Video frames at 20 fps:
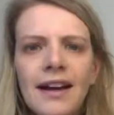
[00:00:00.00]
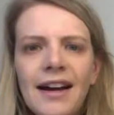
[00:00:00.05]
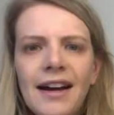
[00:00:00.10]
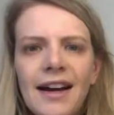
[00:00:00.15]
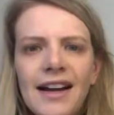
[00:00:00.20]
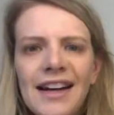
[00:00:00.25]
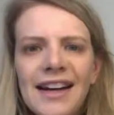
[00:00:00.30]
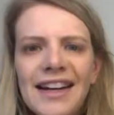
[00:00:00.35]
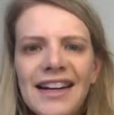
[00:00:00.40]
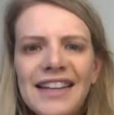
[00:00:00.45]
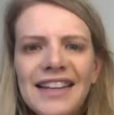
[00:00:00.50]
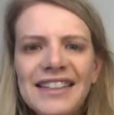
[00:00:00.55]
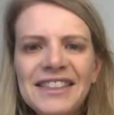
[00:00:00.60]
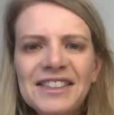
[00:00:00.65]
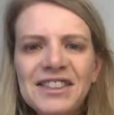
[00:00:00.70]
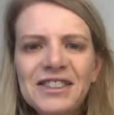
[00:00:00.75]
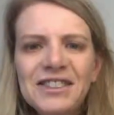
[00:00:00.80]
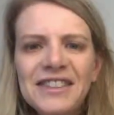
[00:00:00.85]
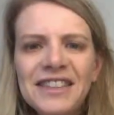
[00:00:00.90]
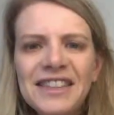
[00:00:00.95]
Hi,
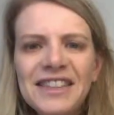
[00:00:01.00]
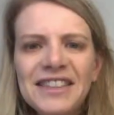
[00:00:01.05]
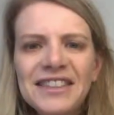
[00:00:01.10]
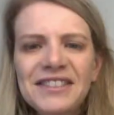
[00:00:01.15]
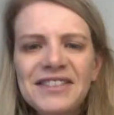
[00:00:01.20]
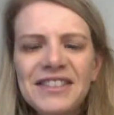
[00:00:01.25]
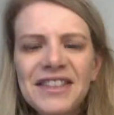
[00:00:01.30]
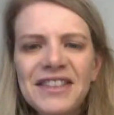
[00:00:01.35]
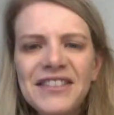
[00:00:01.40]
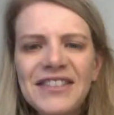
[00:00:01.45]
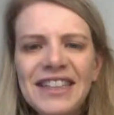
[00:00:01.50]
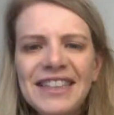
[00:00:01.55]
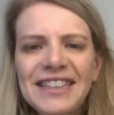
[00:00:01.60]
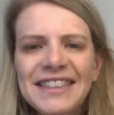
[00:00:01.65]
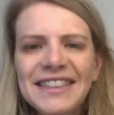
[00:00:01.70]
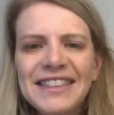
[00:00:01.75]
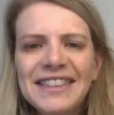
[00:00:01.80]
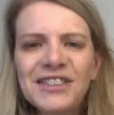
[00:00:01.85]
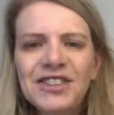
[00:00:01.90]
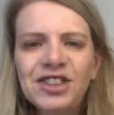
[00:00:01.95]
Jody here from
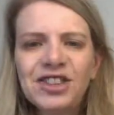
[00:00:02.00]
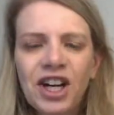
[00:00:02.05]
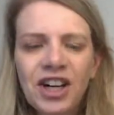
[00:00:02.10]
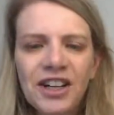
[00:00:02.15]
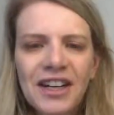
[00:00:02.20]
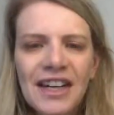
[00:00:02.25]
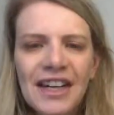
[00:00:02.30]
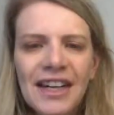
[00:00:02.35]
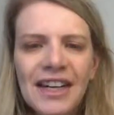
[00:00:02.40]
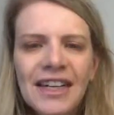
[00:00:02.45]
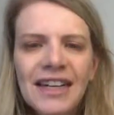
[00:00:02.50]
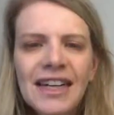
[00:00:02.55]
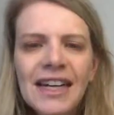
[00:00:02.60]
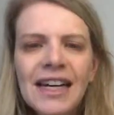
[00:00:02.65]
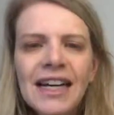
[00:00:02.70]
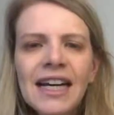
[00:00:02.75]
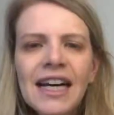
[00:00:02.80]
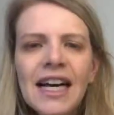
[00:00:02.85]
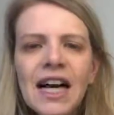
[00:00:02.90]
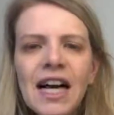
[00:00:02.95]
Healing Journey.
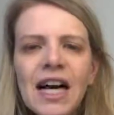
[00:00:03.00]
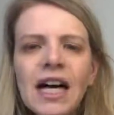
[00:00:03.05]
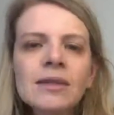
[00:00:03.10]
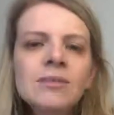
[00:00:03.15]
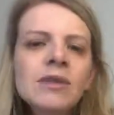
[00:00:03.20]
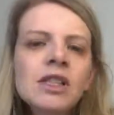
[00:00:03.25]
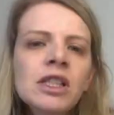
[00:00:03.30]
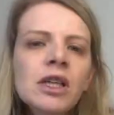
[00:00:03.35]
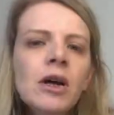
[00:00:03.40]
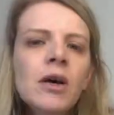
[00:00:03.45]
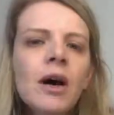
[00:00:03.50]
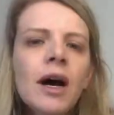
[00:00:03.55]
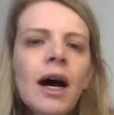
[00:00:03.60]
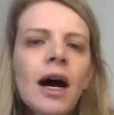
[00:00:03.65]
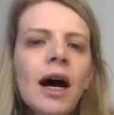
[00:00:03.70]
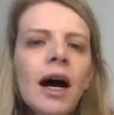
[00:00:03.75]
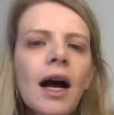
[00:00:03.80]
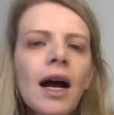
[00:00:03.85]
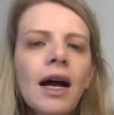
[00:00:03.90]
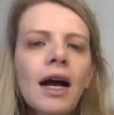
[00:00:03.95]
So
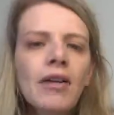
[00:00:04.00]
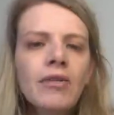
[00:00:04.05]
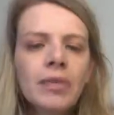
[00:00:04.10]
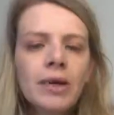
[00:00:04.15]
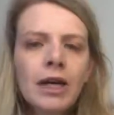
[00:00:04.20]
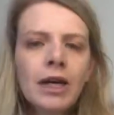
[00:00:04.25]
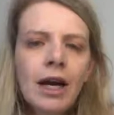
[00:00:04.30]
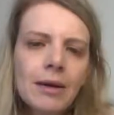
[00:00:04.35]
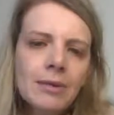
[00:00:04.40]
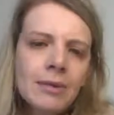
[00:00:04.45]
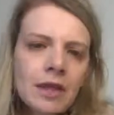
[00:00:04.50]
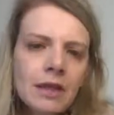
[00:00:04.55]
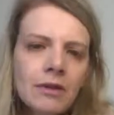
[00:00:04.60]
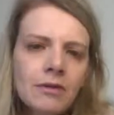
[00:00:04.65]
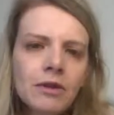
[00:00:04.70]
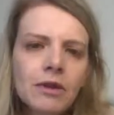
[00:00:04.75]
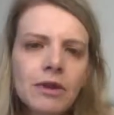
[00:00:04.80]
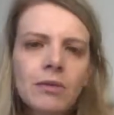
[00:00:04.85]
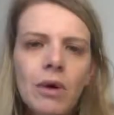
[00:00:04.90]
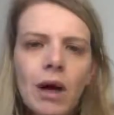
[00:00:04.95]
I have been
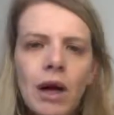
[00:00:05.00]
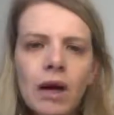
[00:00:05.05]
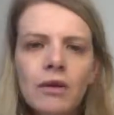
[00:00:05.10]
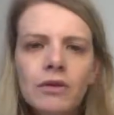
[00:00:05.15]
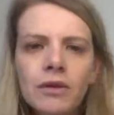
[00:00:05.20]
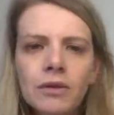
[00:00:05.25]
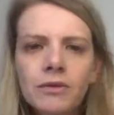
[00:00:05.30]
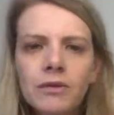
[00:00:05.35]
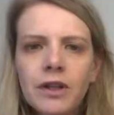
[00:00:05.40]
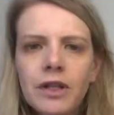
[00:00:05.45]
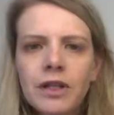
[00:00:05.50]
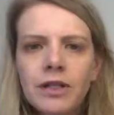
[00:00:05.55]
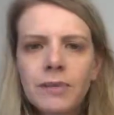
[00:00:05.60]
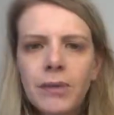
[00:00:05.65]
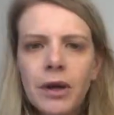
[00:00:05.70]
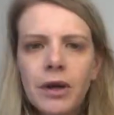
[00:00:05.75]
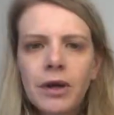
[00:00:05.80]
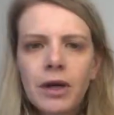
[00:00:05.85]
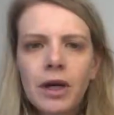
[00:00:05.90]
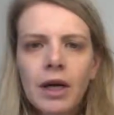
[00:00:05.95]
absent for a while from
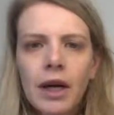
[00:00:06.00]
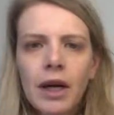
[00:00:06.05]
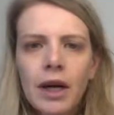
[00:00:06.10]
Facebook